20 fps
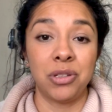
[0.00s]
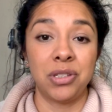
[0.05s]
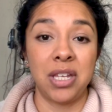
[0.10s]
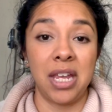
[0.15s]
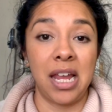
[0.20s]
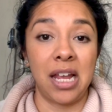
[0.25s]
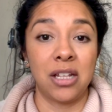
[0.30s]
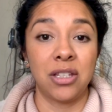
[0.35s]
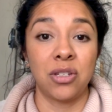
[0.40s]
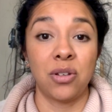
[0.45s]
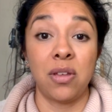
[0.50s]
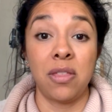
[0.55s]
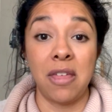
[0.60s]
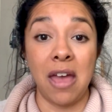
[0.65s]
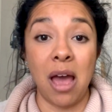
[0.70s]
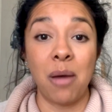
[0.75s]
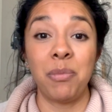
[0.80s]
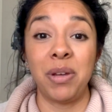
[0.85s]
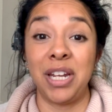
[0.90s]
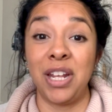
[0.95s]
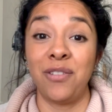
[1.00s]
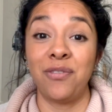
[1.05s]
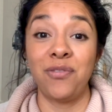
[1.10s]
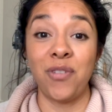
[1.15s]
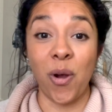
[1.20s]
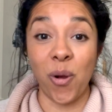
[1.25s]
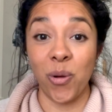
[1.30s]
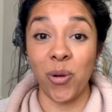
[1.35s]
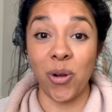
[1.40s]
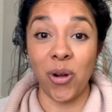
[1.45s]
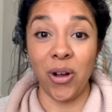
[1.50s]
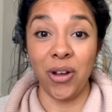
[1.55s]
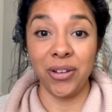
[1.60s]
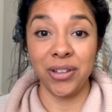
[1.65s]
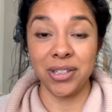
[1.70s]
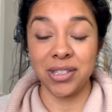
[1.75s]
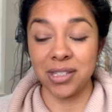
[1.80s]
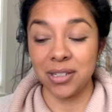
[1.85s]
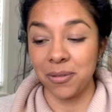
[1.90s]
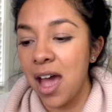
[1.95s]
to answer that many phone
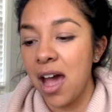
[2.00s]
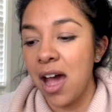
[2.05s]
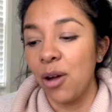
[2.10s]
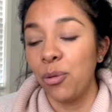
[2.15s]
calls.